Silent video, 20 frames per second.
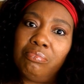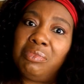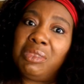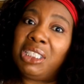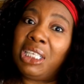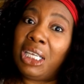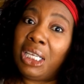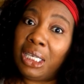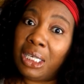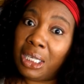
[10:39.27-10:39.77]

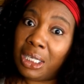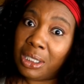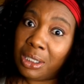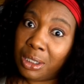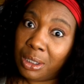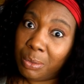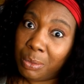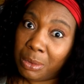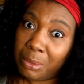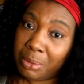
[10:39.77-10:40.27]
take that
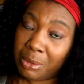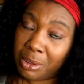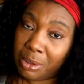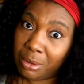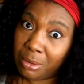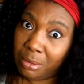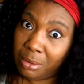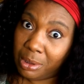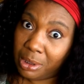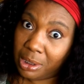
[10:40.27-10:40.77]

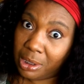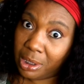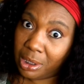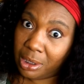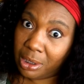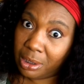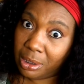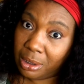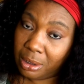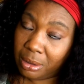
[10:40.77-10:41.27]
swimsuit,
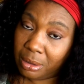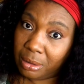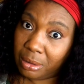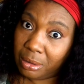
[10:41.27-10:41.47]
sis.